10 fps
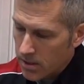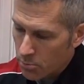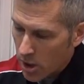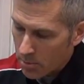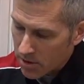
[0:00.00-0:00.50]

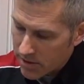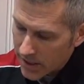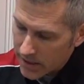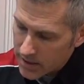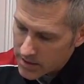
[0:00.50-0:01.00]
proper
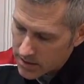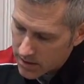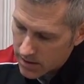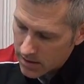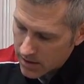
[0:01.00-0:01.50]
thickness.
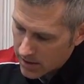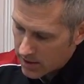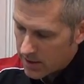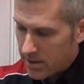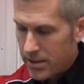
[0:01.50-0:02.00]

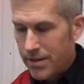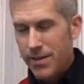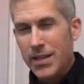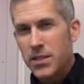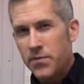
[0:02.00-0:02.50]

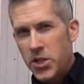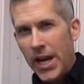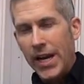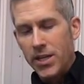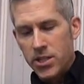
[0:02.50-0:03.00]
Things have
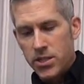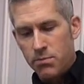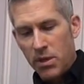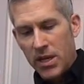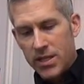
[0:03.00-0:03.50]
changed
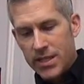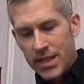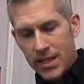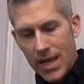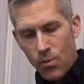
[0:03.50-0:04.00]
because he
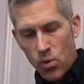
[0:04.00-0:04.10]
did that